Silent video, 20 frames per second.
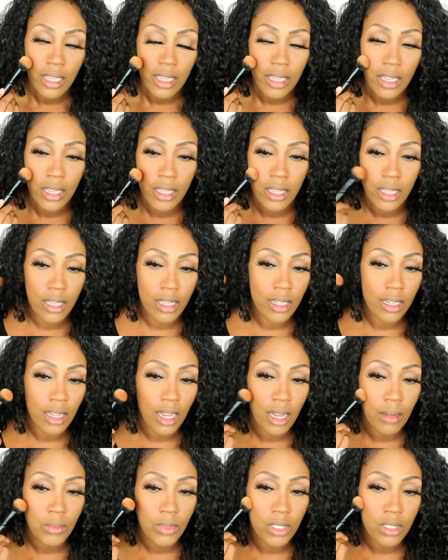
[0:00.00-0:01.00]
And
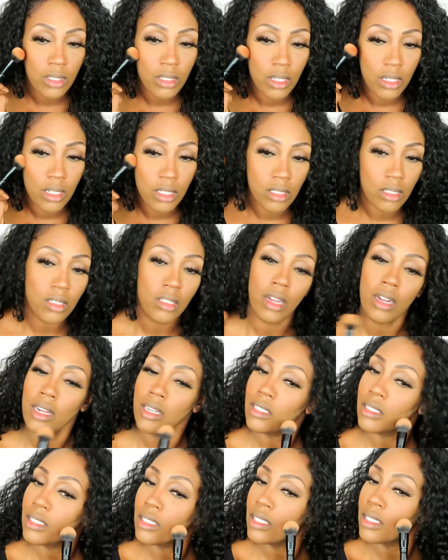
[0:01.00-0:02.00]
I'm just gonna
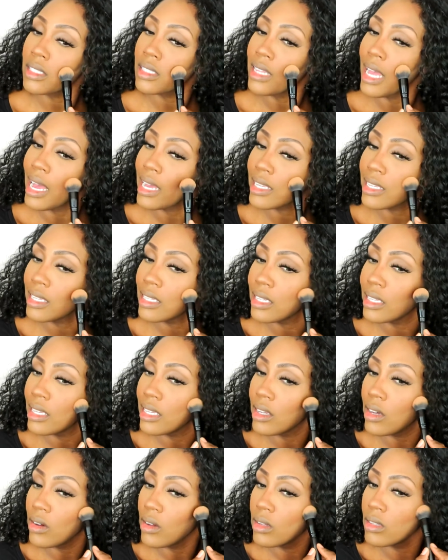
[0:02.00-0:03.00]
start stacking
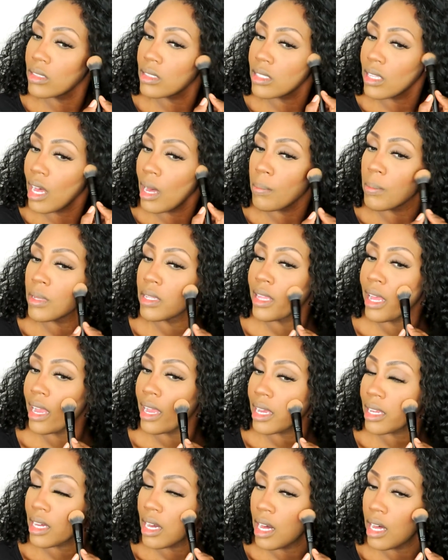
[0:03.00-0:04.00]
it on top of
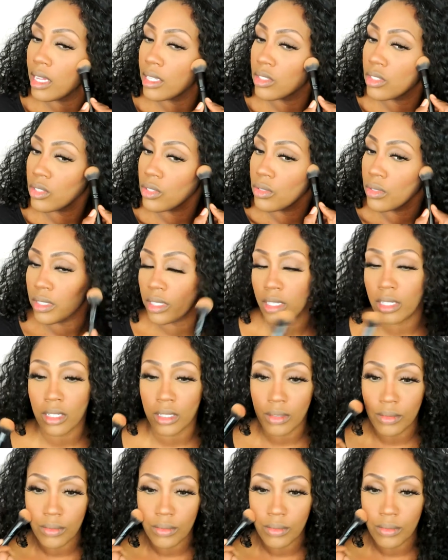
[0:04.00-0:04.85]
that contour.